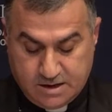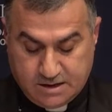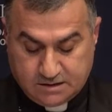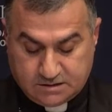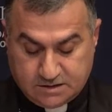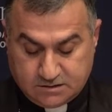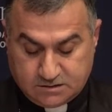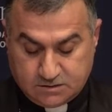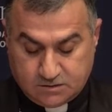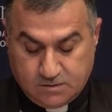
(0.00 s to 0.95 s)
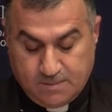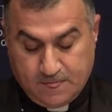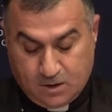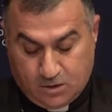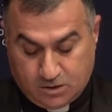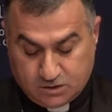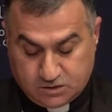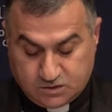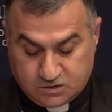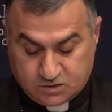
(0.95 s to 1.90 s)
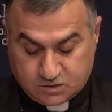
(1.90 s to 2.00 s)
intended on
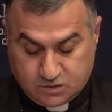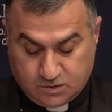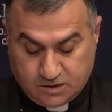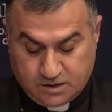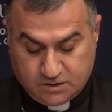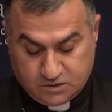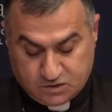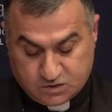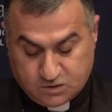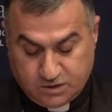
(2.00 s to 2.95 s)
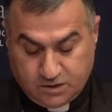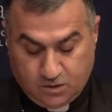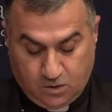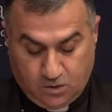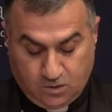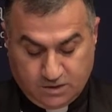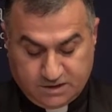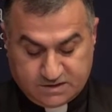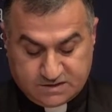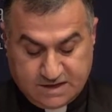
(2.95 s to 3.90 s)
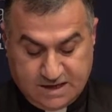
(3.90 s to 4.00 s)
destroying all the
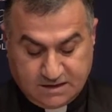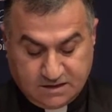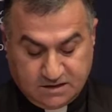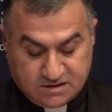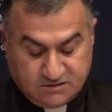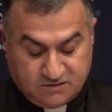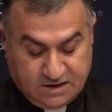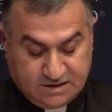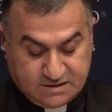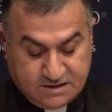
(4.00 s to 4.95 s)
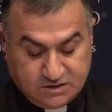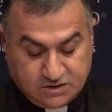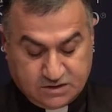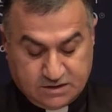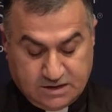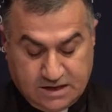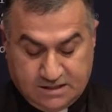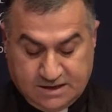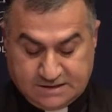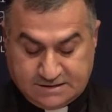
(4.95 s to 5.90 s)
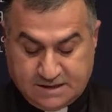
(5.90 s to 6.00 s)
standing civilization at
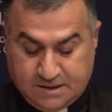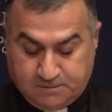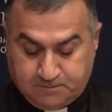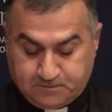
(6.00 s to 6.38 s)
that time.